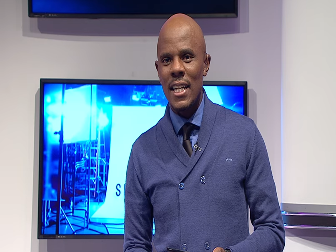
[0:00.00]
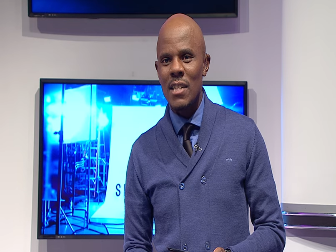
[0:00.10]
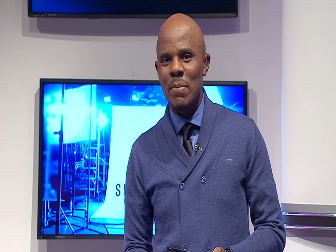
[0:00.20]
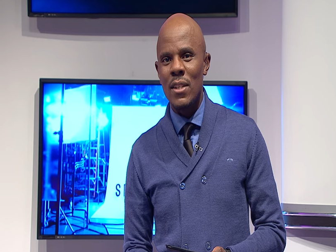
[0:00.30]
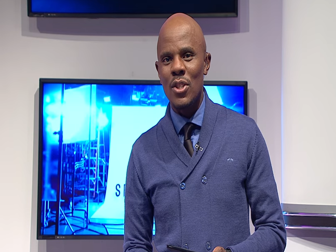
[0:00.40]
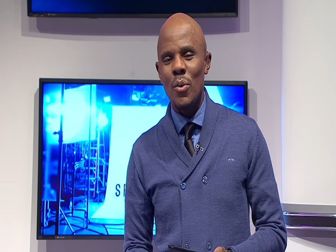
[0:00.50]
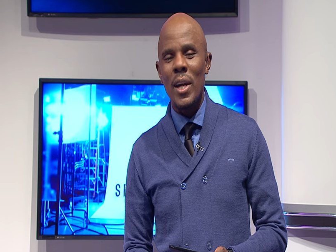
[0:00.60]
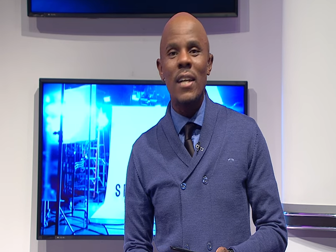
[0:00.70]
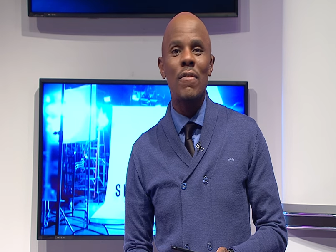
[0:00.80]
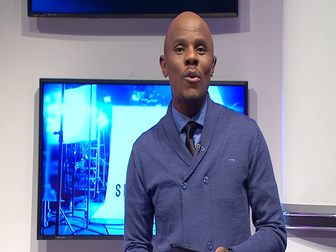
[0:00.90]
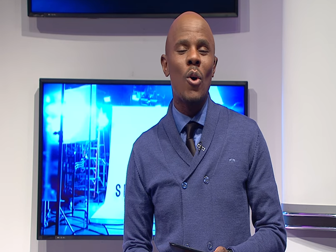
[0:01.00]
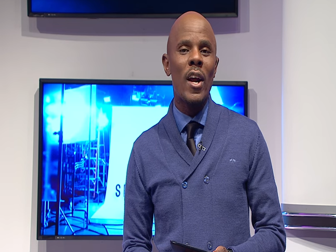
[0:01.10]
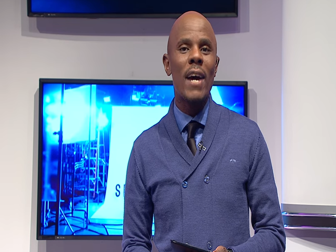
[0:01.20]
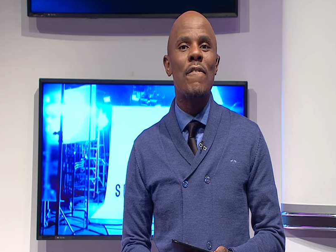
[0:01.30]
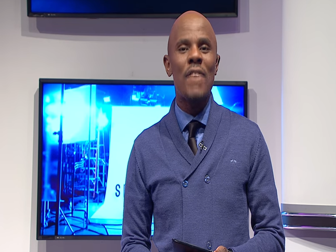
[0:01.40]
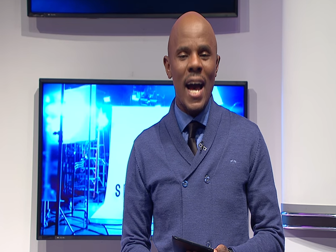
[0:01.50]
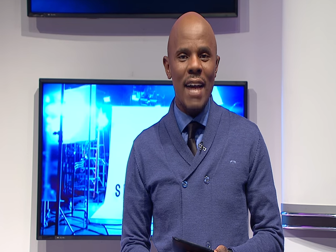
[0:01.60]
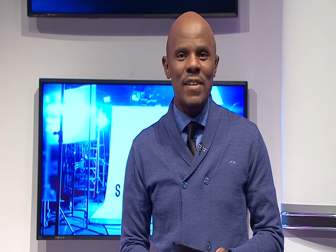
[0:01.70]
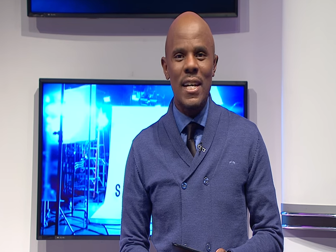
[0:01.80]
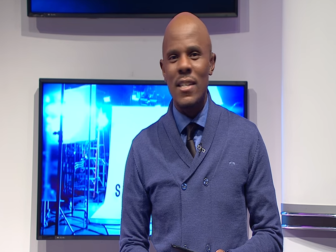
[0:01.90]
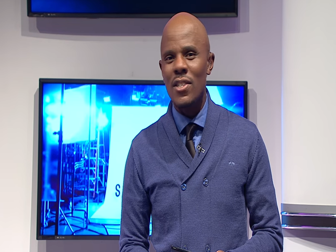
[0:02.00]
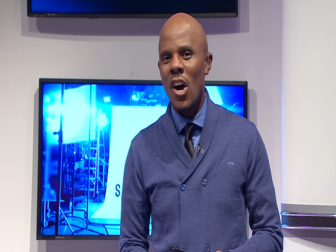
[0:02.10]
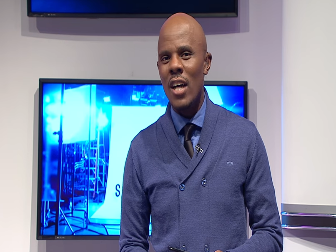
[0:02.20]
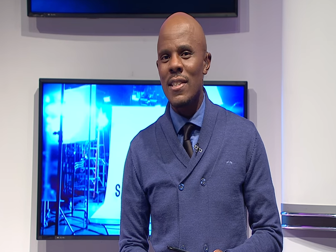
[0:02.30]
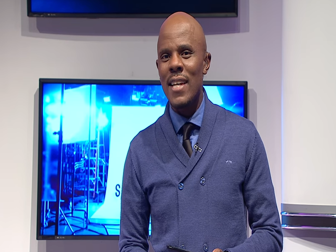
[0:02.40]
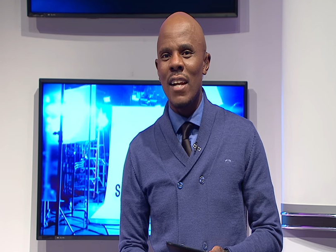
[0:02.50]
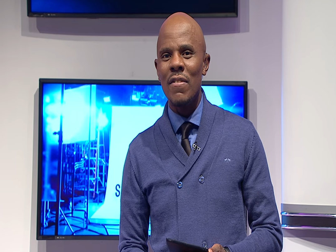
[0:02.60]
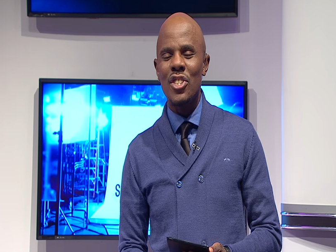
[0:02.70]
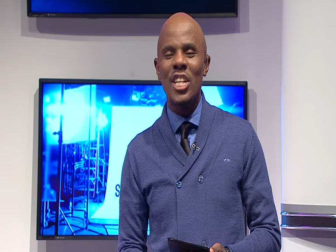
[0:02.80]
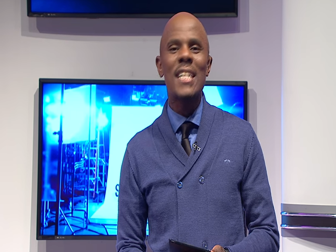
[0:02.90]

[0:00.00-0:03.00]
He's been doing it for five years on television.